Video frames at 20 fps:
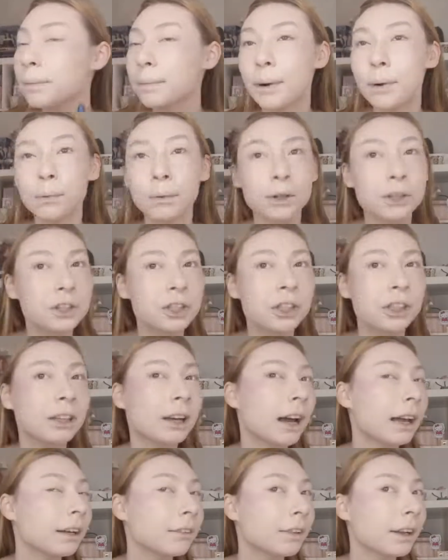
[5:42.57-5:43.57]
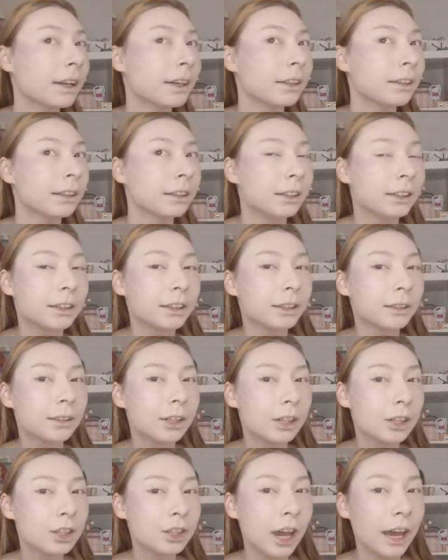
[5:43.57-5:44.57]
But watch it kind of like
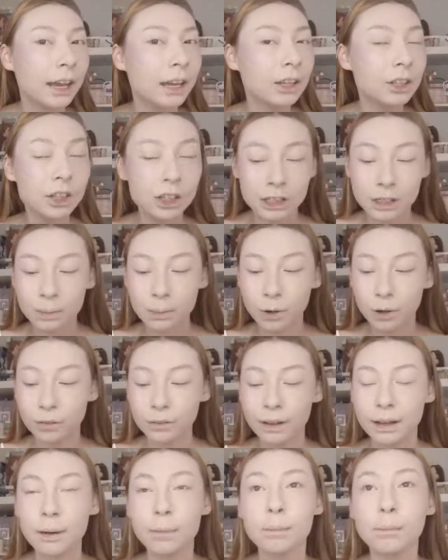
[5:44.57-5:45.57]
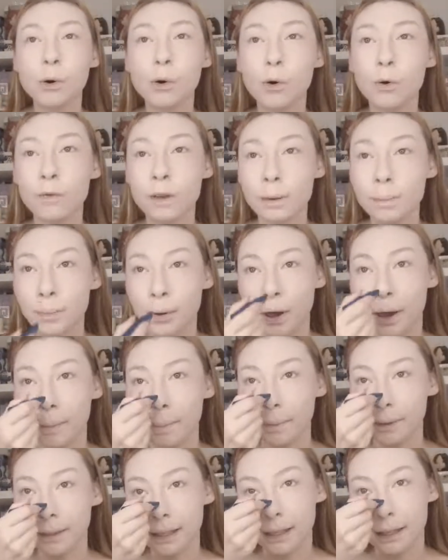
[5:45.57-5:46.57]
change into more of like a mauvey
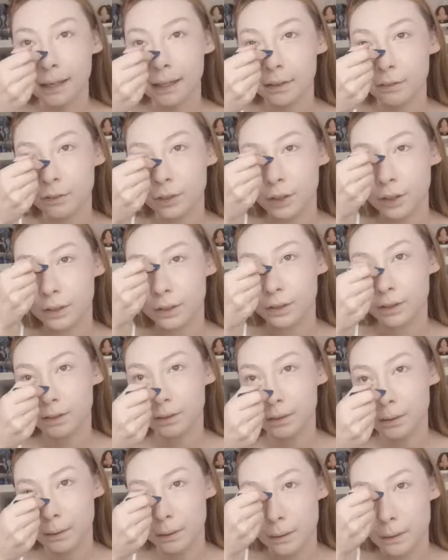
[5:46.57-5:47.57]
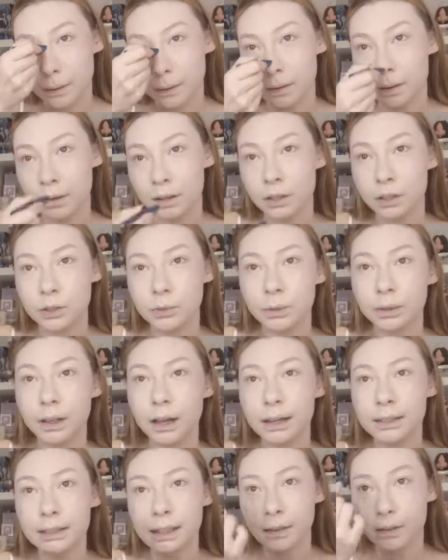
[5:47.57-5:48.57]
purpley kind of tone. I'm going to do a
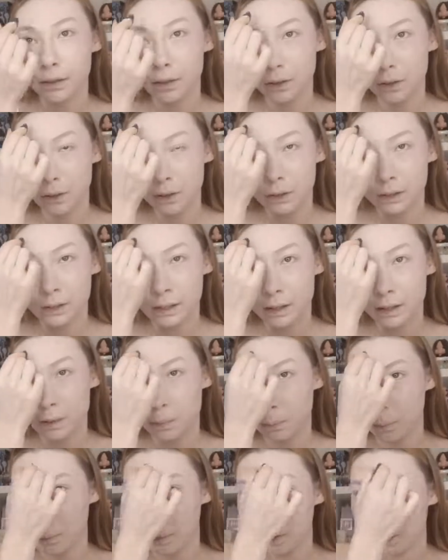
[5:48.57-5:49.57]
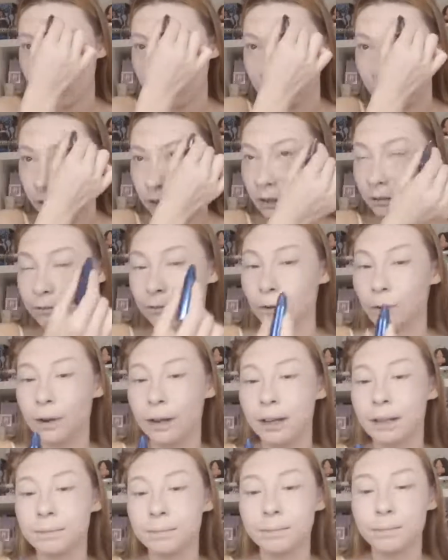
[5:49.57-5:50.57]
line down the nose and then one across the
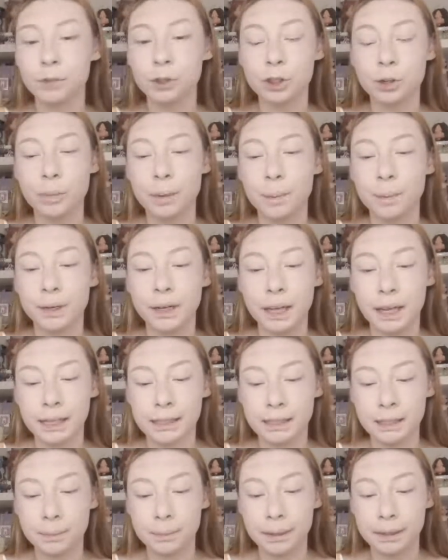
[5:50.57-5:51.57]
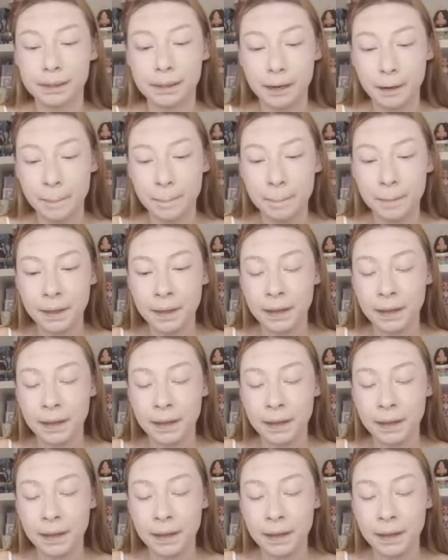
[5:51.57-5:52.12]
forehead. Should be pretty easy to blend out.